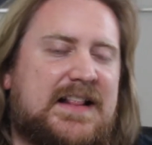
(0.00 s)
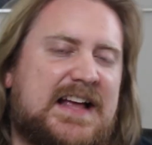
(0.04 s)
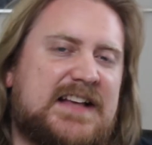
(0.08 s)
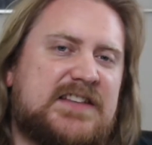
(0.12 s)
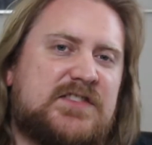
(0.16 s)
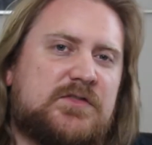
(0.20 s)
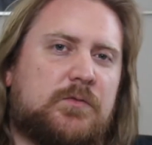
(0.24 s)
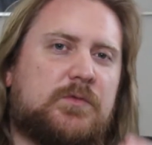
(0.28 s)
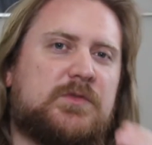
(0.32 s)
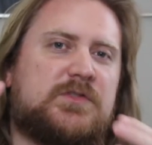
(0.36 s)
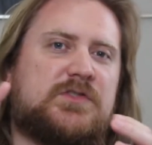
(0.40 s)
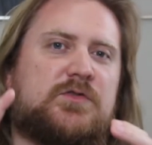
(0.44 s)

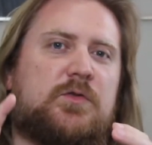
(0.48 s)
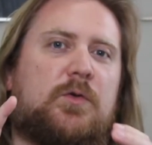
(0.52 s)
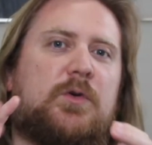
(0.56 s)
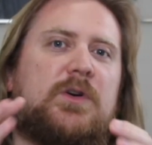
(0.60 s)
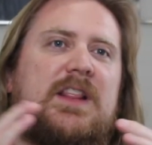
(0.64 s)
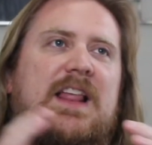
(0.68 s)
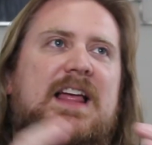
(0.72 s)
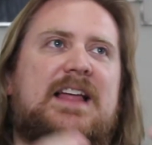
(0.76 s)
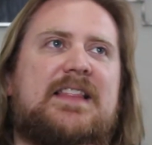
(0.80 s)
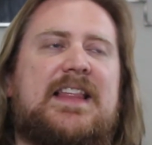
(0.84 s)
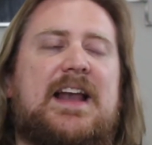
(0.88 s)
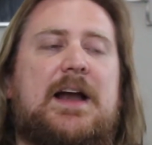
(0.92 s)
That's the one
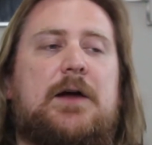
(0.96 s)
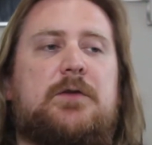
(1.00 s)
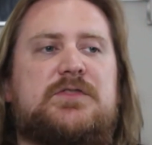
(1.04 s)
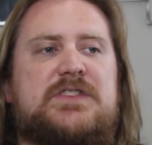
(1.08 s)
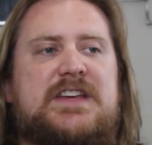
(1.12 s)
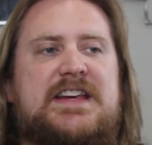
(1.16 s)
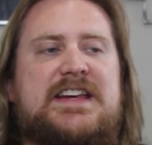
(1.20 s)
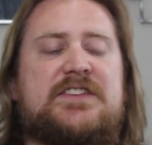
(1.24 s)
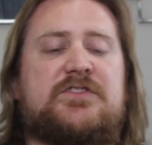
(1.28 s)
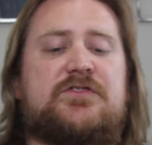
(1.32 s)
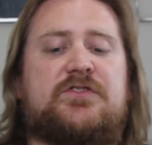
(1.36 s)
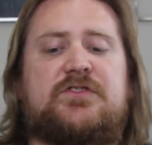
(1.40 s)
storyline that I
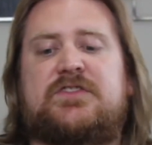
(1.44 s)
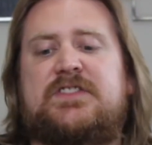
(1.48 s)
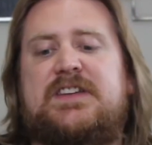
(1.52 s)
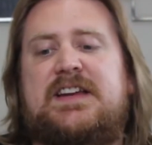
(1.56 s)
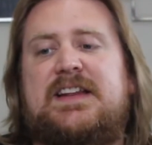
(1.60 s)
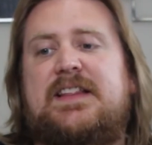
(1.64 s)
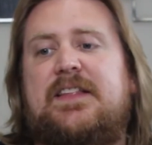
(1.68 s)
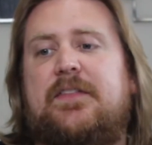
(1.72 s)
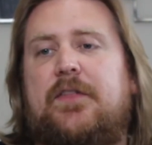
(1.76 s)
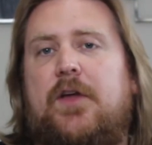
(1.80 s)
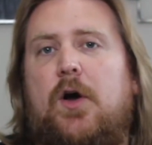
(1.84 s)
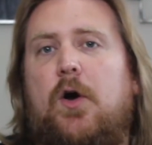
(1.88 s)
was
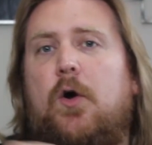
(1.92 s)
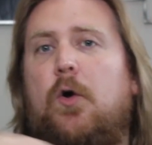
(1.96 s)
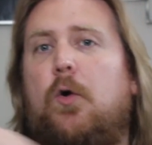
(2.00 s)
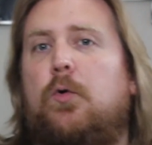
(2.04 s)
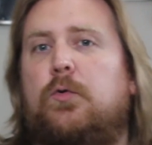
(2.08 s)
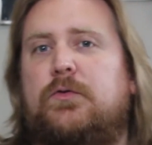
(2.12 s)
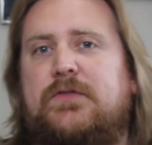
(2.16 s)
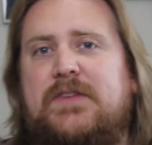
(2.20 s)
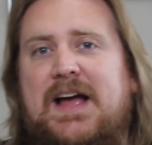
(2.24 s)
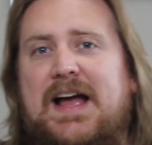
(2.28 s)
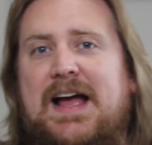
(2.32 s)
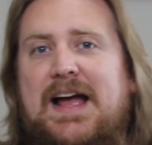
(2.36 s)
interested in the
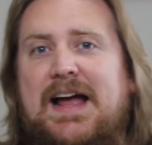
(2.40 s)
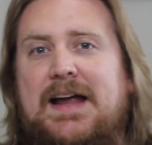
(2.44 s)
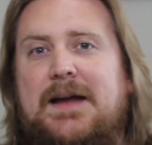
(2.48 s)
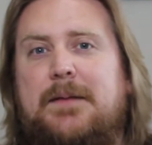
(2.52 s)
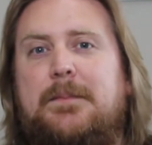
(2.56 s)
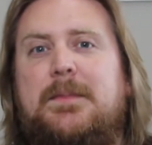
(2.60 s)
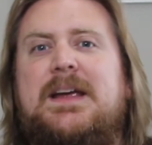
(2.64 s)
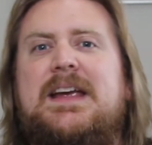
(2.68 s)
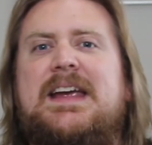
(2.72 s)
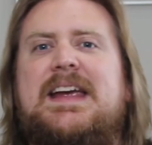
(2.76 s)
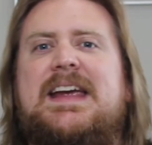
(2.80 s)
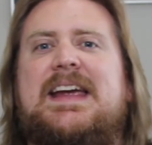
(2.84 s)
whole
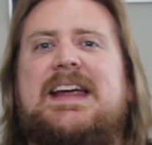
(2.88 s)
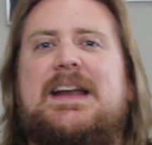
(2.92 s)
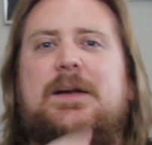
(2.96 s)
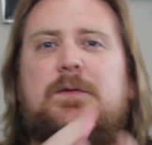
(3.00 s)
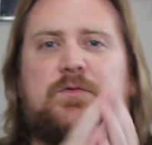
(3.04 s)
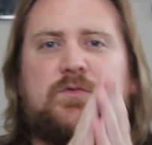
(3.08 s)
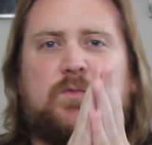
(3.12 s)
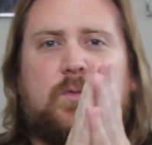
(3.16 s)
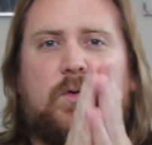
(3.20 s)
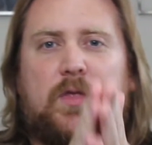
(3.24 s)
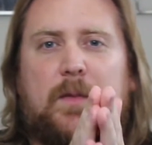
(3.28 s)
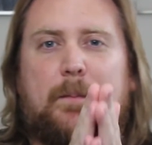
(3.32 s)
time, and it
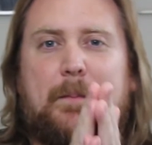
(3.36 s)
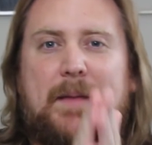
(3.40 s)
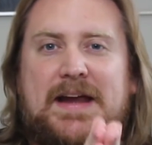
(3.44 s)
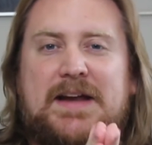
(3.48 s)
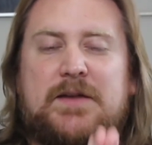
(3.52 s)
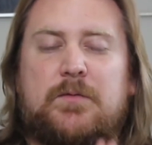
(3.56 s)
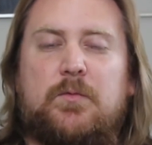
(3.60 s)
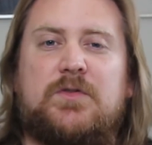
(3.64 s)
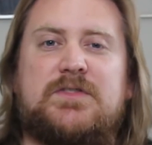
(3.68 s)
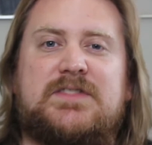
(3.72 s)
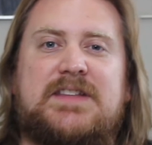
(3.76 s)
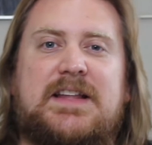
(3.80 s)
was one of the
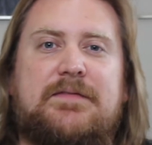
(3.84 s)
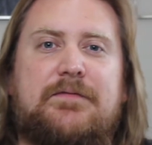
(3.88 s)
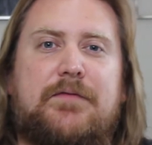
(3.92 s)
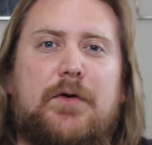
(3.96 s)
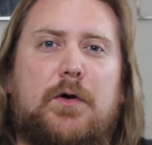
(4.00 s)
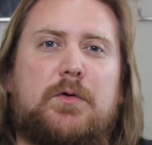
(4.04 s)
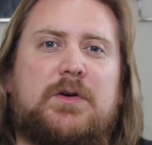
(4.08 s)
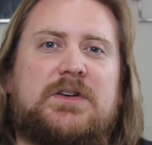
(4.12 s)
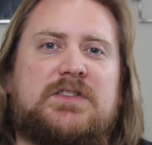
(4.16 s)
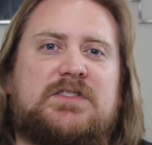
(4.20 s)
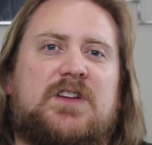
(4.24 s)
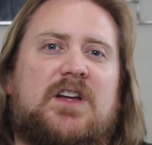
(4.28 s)
main ones they
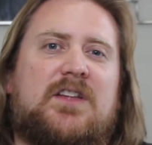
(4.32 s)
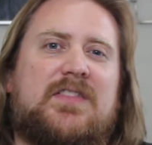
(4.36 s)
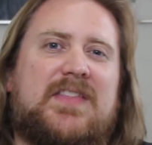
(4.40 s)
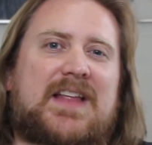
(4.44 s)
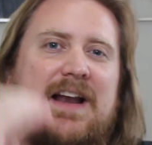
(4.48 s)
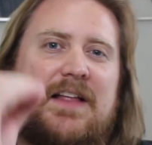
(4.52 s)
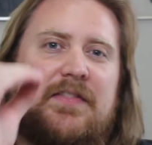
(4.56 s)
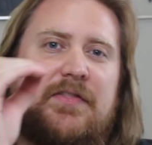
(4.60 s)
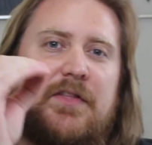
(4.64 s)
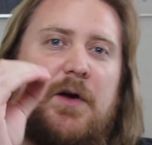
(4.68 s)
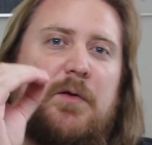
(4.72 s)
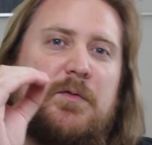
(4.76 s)
focused on
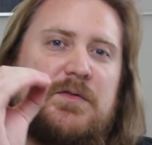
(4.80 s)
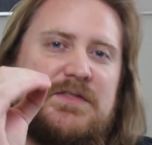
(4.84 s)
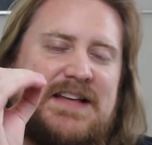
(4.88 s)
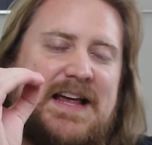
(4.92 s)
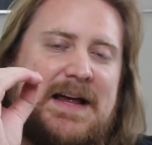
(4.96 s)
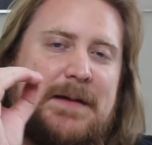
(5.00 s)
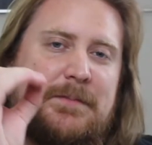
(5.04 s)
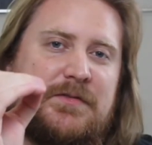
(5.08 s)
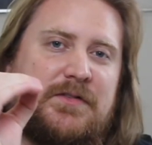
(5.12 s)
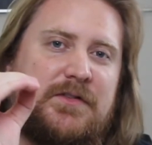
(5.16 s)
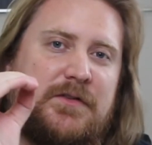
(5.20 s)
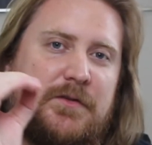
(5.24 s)
that I thought was
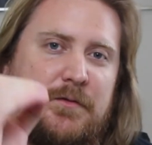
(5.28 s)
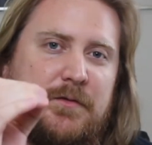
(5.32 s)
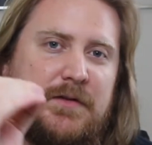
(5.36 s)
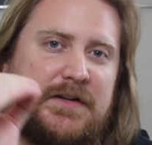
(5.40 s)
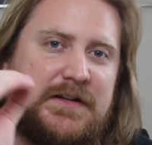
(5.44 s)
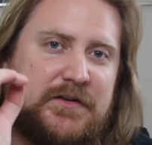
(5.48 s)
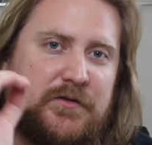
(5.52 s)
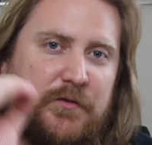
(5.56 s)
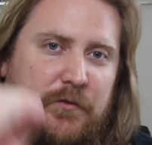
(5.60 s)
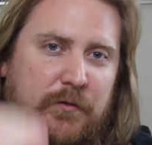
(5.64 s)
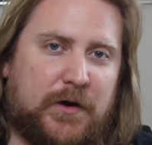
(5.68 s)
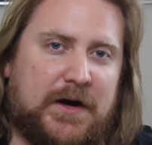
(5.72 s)

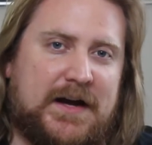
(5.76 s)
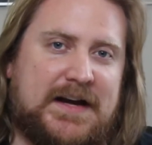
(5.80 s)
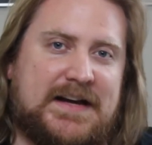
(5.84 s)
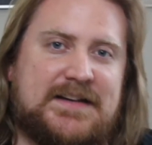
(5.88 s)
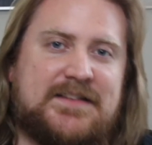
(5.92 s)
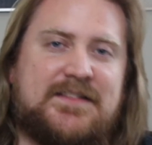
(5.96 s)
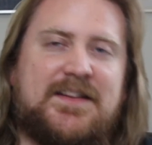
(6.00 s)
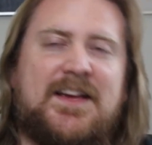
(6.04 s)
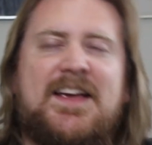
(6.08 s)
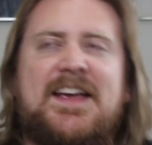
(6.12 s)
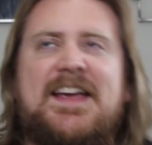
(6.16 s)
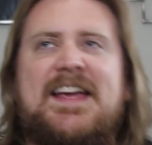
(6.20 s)
absolutely
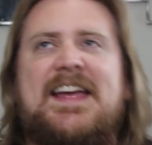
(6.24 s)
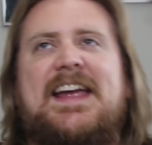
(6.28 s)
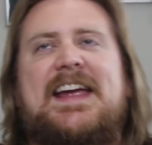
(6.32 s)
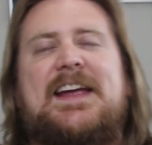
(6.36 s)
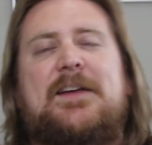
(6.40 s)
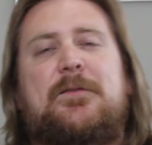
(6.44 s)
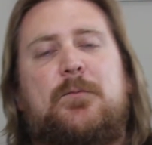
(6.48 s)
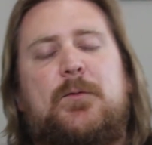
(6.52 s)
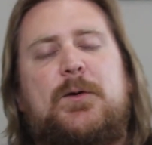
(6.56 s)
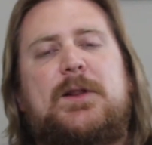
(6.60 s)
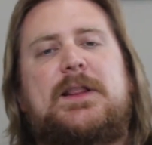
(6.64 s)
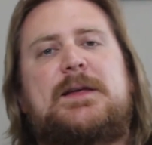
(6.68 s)
great
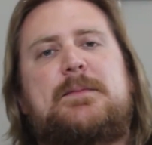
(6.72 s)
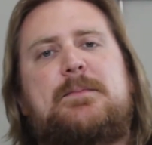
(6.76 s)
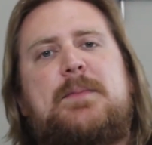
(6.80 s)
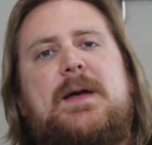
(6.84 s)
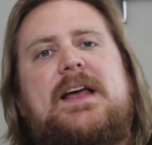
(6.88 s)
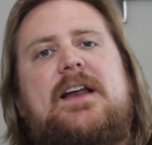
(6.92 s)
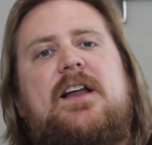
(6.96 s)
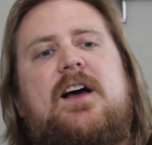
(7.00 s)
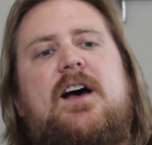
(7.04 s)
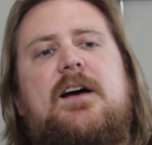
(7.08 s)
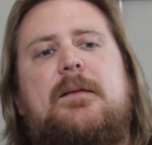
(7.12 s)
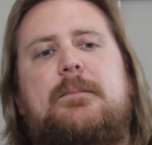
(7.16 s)
and really
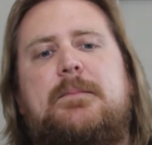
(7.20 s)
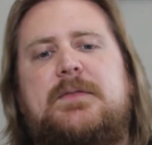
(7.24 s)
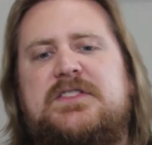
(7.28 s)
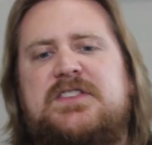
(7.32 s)
paid off.